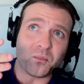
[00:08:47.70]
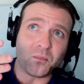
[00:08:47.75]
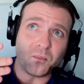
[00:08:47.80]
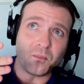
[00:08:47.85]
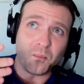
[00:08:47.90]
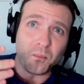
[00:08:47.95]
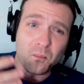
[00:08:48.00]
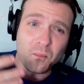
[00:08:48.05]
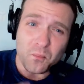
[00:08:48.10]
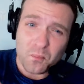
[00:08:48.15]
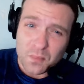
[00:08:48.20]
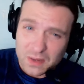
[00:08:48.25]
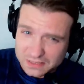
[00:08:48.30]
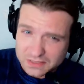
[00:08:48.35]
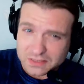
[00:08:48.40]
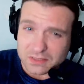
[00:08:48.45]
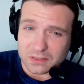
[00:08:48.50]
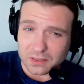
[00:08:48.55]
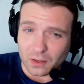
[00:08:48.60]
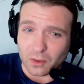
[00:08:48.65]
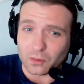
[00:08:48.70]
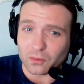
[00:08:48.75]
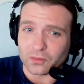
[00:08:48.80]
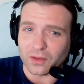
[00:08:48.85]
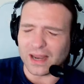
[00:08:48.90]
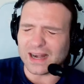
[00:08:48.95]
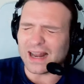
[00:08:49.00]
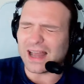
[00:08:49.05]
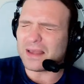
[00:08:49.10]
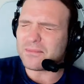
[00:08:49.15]
missold,
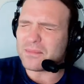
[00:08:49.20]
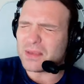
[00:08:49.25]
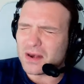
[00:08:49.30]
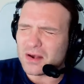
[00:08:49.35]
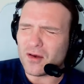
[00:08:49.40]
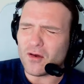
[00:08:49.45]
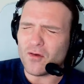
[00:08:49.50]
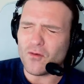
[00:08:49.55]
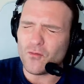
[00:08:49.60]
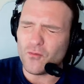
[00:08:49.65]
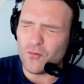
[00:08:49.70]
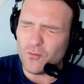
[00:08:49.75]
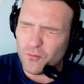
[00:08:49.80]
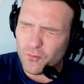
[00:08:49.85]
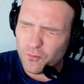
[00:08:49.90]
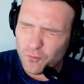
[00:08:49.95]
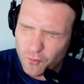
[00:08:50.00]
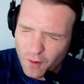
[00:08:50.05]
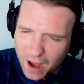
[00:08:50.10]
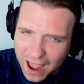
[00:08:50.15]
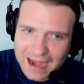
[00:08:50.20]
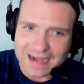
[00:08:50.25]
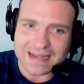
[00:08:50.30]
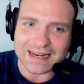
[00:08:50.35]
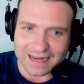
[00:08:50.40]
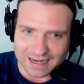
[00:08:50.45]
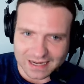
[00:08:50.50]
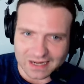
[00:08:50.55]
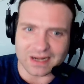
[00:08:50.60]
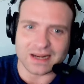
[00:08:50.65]
and I mean
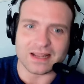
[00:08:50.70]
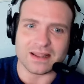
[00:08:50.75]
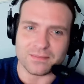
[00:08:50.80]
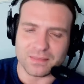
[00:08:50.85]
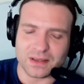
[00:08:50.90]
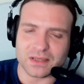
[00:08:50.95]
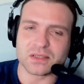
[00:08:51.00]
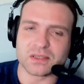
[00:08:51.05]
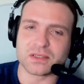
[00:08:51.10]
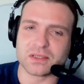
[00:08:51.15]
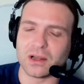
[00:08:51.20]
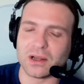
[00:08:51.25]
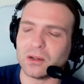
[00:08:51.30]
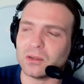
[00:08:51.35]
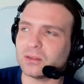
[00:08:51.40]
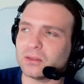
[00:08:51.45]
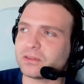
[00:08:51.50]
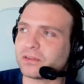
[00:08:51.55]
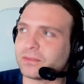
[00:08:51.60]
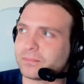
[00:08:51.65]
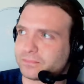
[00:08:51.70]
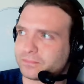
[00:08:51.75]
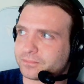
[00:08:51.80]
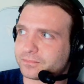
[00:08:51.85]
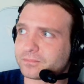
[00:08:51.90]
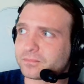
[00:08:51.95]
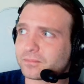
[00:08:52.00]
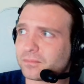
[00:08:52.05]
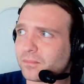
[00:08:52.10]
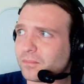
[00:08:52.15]
radically missold,
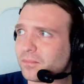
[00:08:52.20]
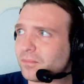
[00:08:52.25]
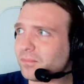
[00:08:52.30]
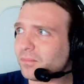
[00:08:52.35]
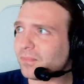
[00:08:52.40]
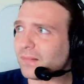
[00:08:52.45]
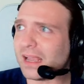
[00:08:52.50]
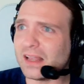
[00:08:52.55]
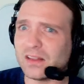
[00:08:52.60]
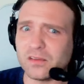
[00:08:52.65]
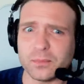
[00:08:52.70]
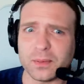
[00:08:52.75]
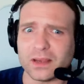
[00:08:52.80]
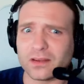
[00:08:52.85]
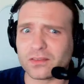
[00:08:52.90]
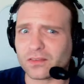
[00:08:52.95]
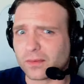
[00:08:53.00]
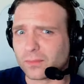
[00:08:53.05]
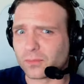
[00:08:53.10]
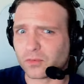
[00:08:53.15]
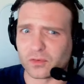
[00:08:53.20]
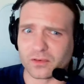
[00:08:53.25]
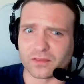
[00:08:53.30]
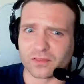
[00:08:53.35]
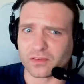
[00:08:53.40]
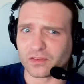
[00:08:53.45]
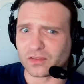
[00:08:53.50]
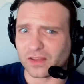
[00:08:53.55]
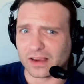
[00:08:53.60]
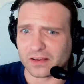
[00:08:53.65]
as being some sort of
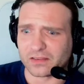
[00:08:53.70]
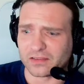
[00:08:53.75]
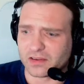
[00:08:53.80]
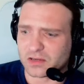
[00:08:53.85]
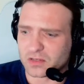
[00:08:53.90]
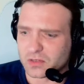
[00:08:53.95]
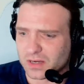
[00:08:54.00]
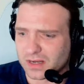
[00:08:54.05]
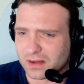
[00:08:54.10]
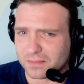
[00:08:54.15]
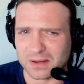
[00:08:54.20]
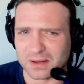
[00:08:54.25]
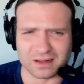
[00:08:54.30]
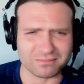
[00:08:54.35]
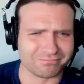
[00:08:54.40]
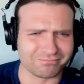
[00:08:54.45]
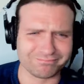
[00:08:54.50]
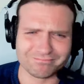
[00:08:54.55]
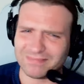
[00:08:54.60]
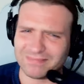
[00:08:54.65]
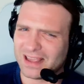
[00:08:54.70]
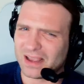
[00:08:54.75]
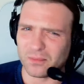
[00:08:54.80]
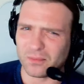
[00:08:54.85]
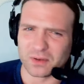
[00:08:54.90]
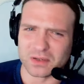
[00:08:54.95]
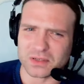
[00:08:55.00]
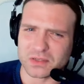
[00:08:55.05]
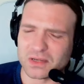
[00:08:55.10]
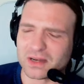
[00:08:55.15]
sexy drama, it
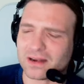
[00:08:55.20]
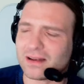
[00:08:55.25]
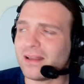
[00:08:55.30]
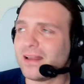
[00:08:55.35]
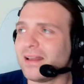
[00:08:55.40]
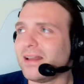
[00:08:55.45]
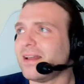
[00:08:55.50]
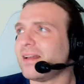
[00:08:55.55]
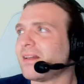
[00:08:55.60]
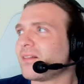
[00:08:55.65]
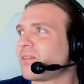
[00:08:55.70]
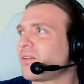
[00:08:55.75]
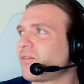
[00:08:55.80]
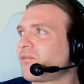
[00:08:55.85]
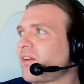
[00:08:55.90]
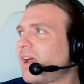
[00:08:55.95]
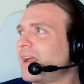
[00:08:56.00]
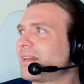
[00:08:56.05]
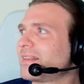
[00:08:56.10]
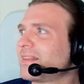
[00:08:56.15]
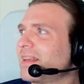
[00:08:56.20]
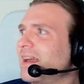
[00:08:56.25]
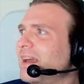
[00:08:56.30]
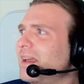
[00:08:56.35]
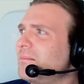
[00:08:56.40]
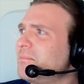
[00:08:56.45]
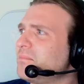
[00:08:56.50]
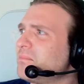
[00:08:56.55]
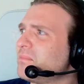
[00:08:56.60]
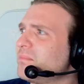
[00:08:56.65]
wasn't. The fact
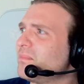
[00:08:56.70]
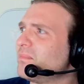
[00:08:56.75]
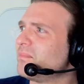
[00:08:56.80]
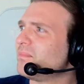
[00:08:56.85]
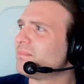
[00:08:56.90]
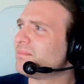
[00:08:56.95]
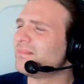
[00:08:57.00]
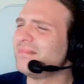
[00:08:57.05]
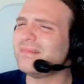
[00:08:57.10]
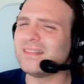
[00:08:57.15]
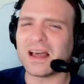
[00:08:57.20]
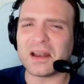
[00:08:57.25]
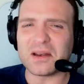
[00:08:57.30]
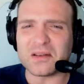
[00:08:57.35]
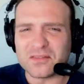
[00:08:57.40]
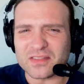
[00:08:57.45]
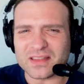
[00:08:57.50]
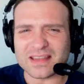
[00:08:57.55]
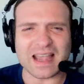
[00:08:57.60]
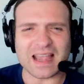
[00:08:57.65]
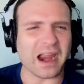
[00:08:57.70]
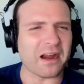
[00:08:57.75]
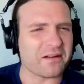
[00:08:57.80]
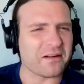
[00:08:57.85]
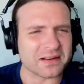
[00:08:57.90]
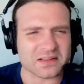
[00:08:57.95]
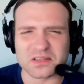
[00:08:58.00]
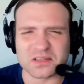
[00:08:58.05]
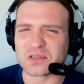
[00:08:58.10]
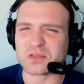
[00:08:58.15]
that none of the
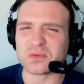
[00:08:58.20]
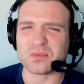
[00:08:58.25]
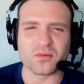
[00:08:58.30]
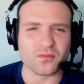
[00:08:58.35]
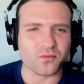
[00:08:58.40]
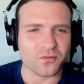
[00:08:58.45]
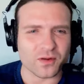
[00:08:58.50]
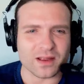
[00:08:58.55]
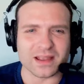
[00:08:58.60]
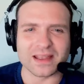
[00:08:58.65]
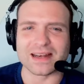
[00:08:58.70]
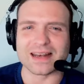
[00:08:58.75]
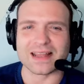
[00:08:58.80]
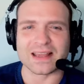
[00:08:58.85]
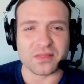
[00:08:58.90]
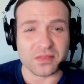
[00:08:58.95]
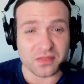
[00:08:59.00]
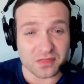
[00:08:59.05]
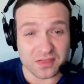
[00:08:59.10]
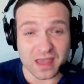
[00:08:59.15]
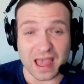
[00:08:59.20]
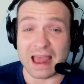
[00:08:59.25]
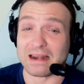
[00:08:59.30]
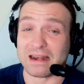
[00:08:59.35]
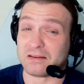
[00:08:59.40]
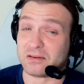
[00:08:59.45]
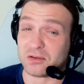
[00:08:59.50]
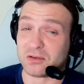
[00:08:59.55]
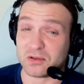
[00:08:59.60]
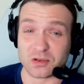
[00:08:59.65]
characters were really that
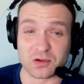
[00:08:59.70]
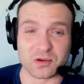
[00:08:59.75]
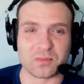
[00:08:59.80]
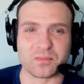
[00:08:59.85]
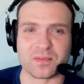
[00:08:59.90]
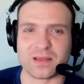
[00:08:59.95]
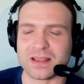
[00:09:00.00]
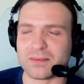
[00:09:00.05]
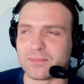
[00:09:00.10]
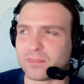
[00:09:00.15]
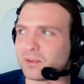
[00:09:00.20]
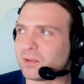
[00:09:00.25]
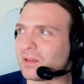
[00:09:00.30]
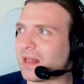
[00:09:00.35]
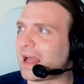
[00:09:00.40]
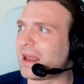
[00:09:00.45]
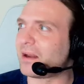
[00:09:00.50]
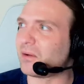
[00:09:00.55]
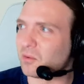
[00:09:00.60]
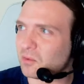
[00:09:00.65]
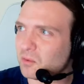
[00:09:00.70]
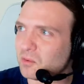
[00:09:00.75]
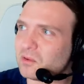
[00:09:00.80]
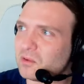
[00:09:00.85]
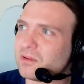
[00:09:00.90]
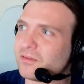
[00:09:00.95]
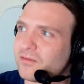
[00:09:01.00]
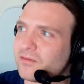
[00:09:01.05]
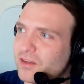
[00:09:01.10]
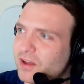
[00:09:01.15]
good of people, and
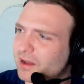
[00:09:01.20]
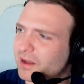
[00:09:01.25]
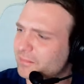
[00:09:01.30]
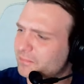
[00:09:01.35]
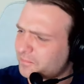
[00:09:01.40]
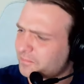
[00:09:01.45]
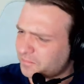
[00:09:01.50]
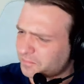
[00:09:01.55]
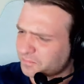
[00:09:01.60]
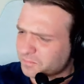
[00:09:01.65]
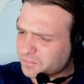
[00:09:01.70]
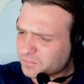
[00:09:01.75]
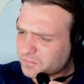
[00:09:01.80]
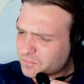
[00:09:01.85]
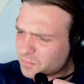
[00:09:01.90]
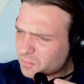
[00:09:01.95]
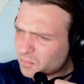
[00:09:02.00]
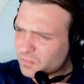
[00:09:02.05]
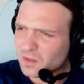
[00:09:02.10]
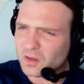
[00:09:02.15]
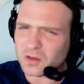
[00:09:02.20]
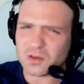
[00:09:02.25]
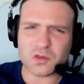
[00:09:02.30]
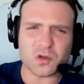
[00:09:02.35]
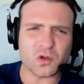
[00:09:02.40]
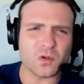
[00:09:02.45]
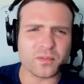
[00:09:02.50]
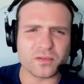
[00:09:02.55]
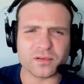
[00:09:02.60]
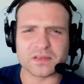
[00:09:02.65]
all of the
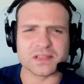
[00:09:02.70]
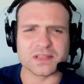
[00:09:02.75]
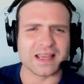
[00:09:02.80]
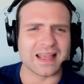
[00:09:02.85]
hubris they